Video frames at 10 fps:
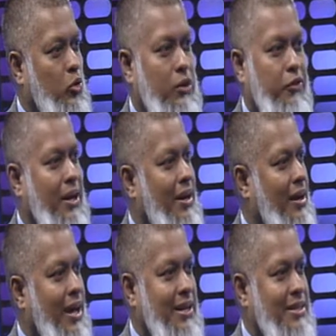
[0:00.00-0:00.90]
different
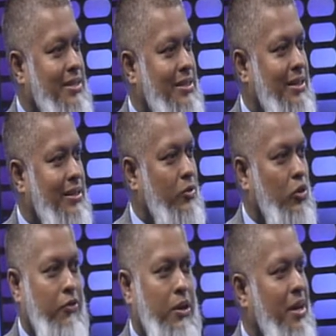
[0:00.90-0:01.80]
headlines two
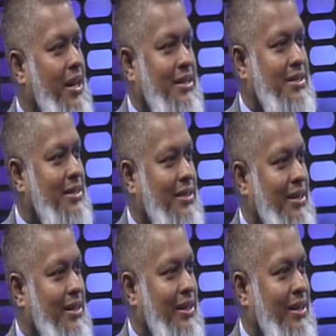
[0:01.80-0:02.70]
different meanings
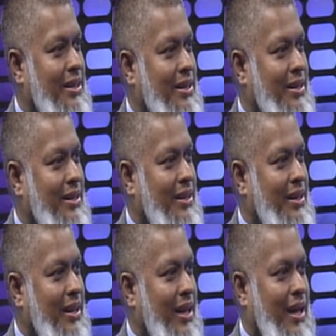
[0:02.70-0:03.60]

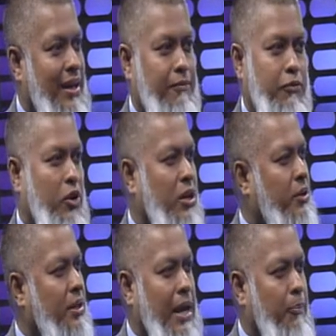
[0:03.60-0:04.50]
uh, forget
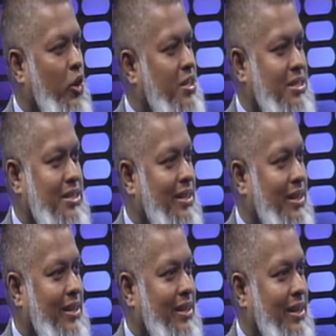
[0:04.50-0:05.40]
about the tabloids
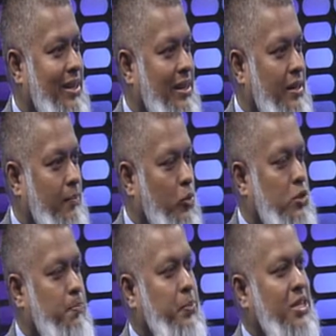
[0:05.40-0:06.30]

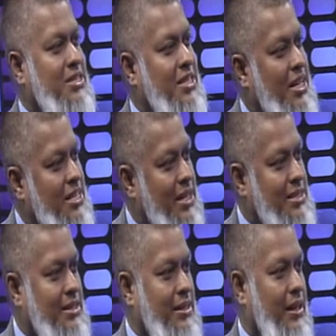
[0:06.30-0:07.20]
most
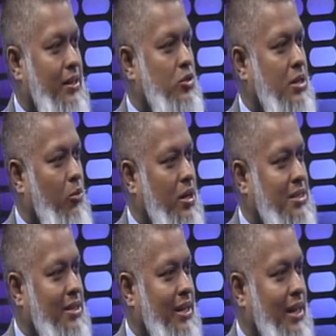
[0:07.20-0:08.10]
prestigious news
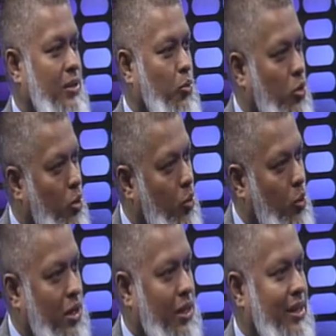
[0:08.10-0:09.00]
outlets in the whole
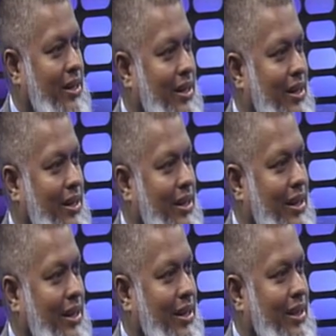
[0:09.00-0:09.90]
world yep.
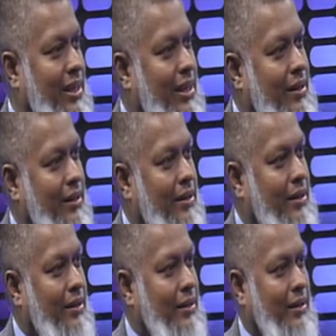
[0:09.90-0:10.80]
they
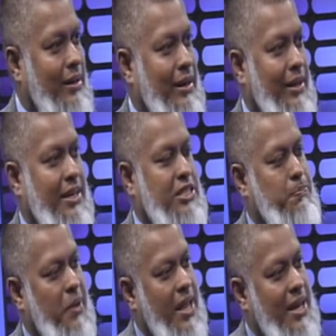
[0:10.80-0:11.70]
are
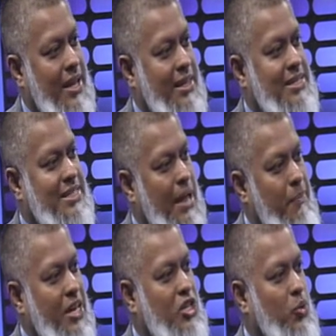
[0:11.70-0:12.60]
explaining the same
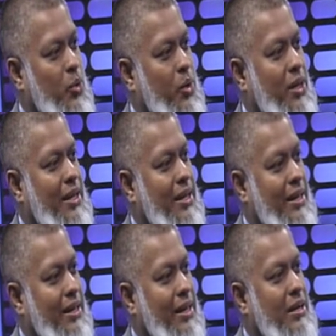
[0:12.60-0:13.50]
issue
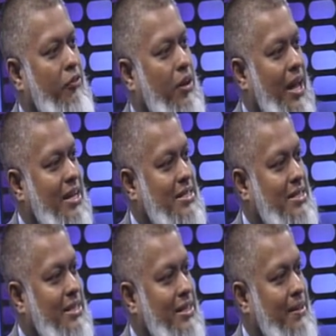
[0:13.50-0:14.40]
in different lights.